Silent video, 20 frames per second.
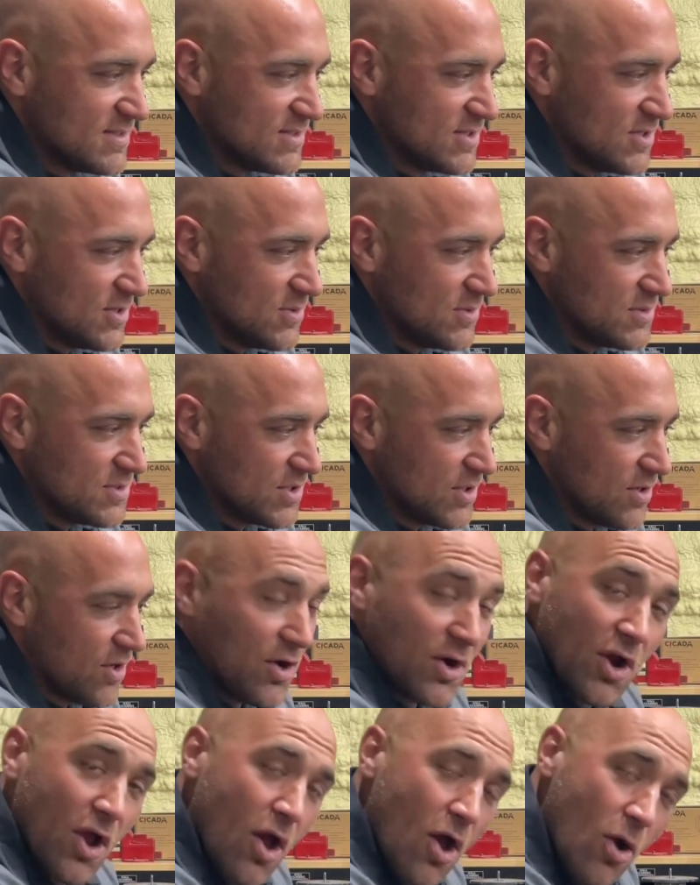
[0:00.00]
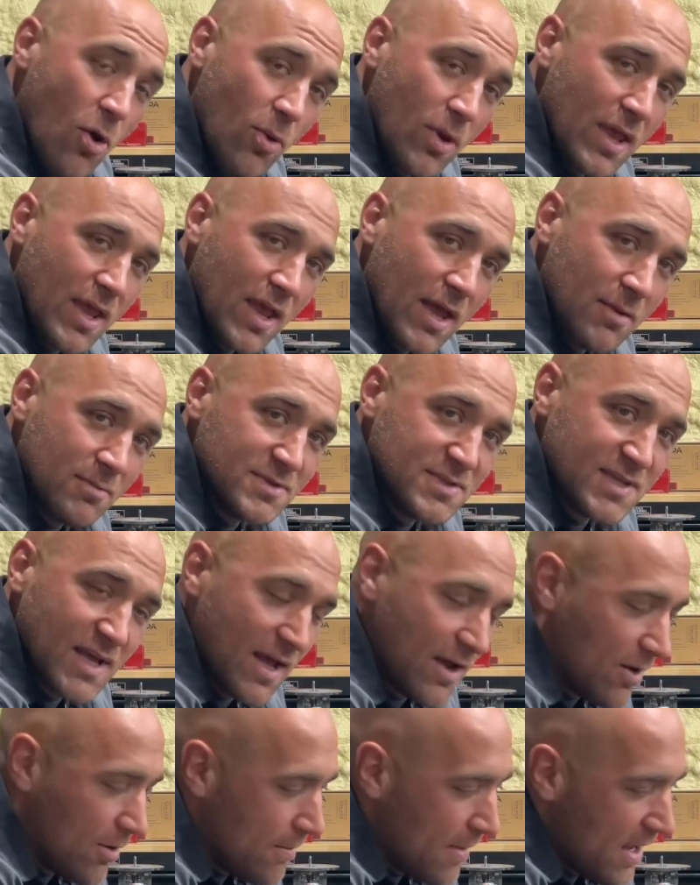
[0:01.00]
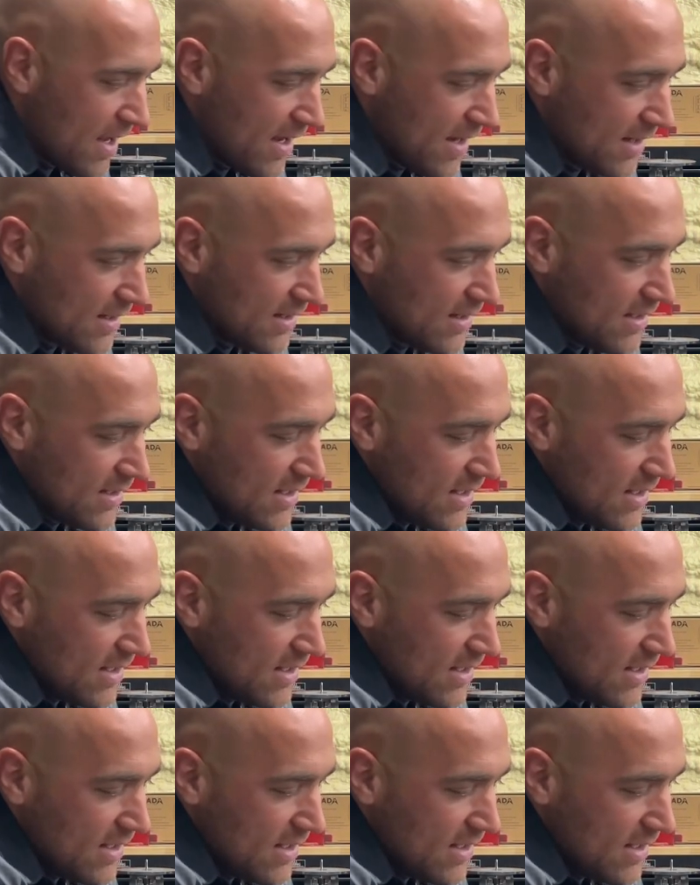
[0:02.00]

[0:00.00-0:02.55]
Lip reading: to turn your OEM saddlebag